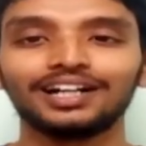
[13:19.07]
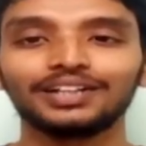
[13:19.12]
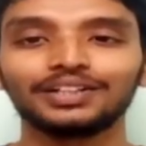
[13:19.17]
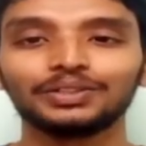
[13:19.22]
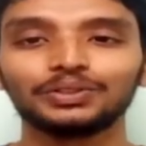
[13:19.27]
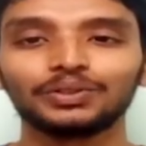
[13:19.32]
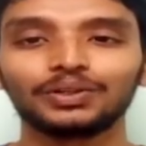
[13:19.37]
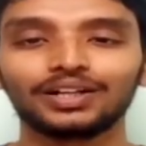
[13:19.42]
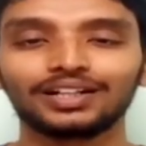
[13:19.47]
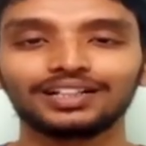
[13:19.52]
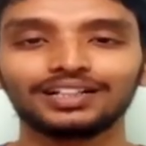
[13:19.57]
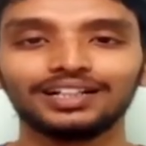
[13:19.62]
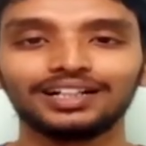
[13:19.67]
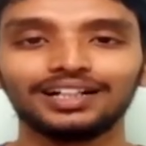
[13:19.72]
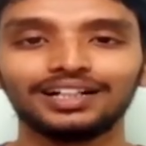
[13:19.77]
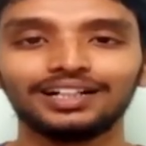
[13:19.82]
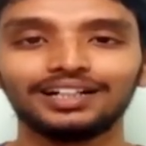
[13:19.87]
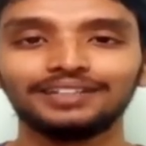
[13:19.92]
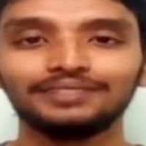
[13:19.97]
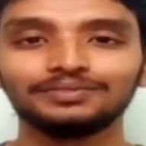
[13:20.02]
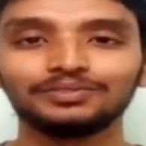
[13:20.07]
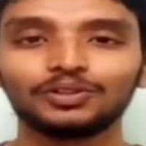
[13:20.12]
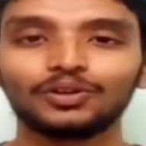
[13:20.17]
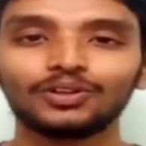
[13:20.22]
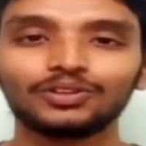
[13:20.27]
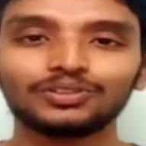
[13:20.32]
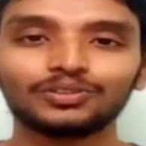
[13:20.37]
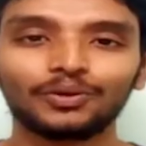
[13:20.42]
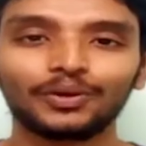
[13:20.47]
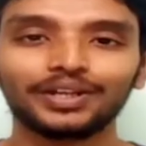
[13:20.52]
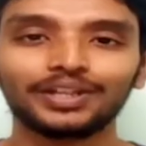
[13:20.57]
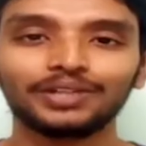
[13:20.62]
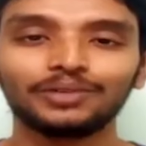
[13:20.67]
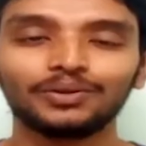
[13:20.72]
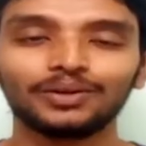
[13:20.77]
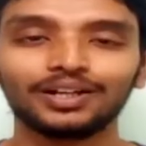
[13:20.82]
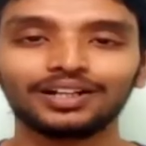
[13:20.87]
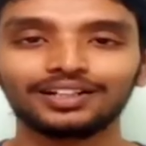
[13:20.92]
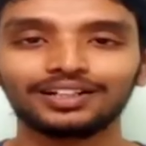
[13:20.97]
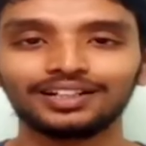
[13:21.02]
you're showing
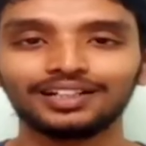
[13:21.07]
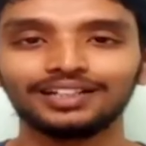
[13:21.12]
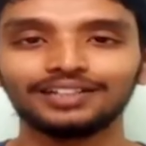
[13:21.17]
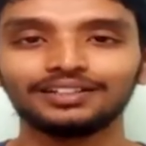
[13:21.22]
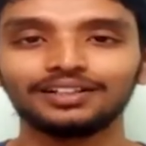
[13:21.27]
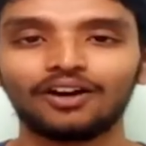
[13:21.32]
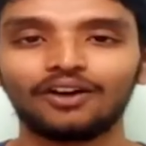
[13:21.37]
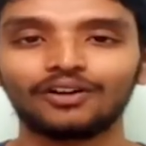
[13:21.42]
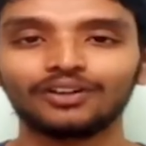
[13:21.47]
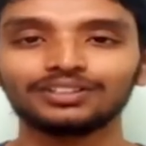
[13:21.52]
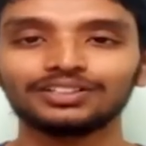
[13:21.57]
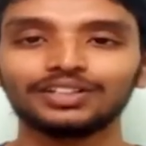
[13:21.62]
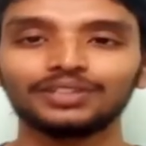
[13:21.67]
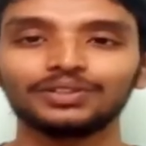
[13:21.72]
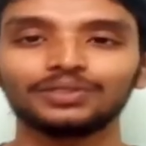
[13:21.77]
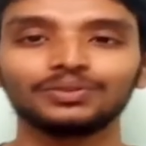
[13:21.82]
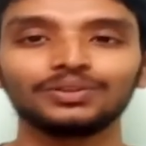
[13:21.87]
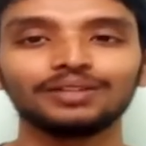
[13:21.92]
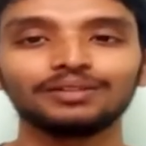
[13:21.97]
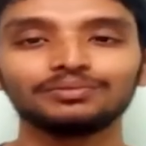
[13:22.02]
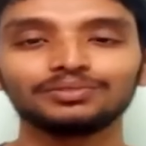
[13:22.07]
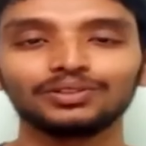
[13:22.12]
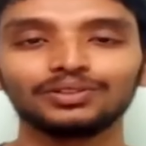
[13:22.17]
your honesty to them.